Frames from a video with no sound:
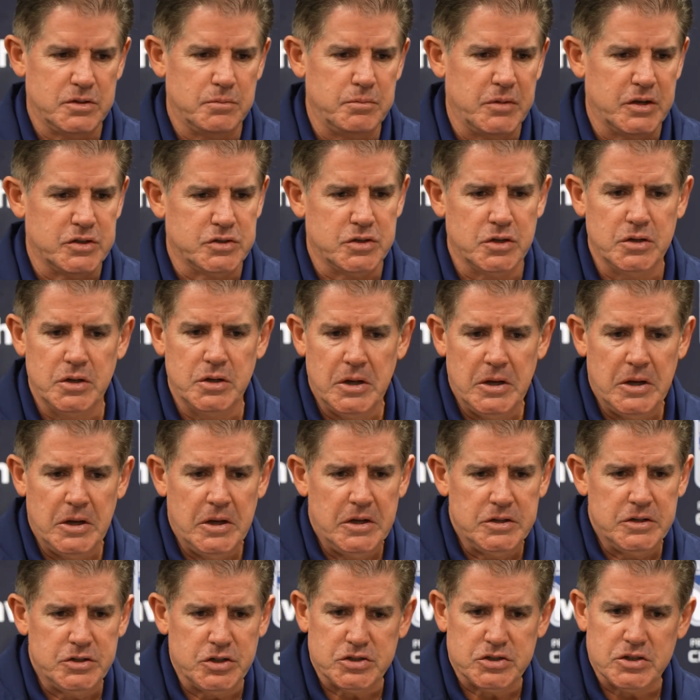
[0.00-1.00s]
it makes it
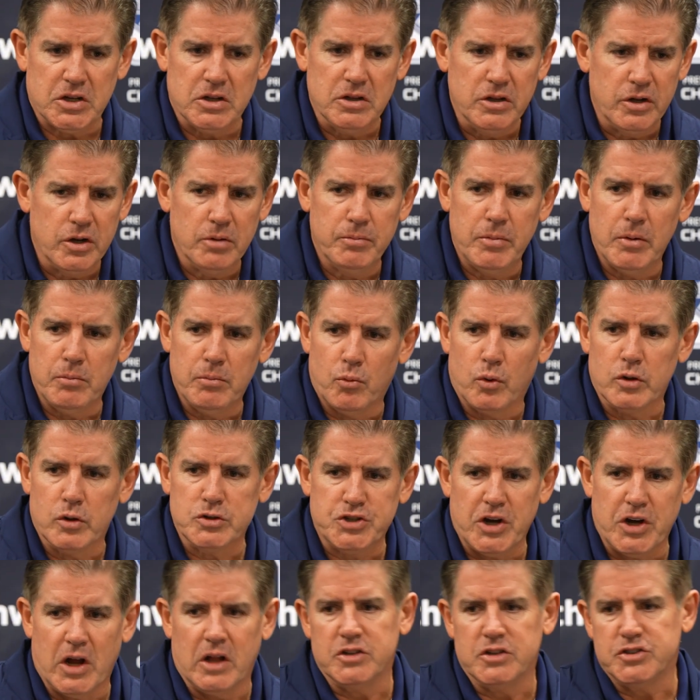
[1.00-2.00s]
just a little bit more
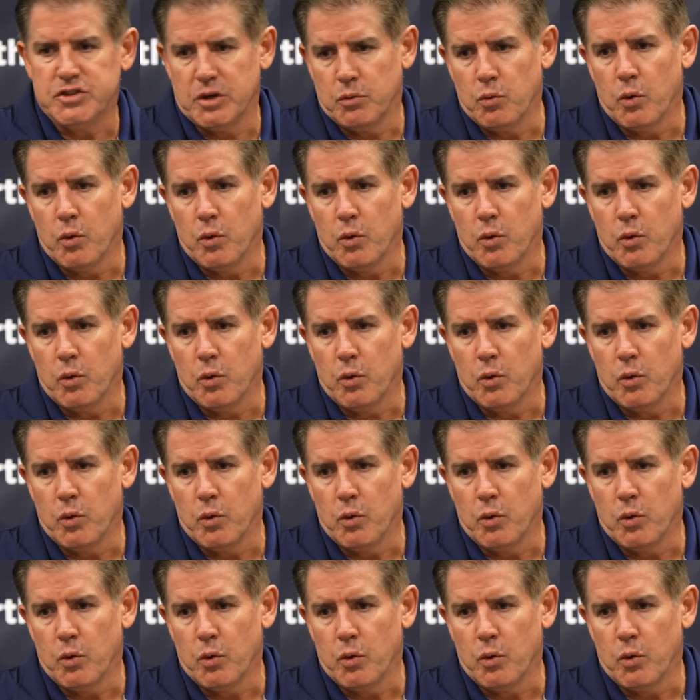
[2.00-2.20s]
challenging.